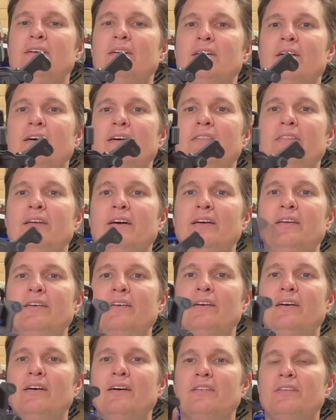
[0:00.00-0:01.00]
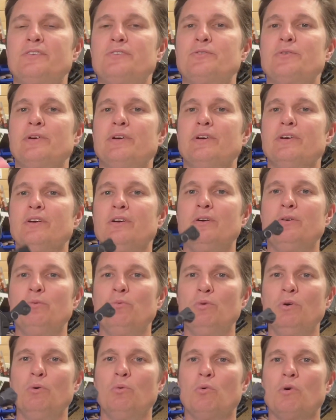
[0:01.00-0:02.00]
And then the trigger
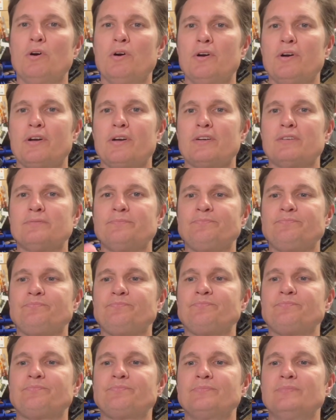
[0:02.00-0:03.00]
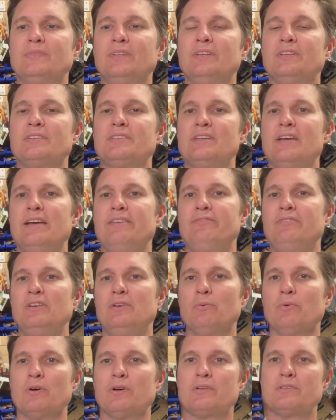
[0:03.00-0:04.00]
will work, and the
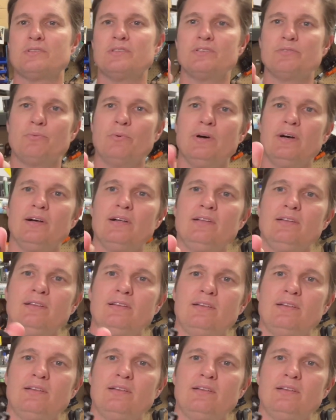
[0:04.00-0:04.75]
safety works as well.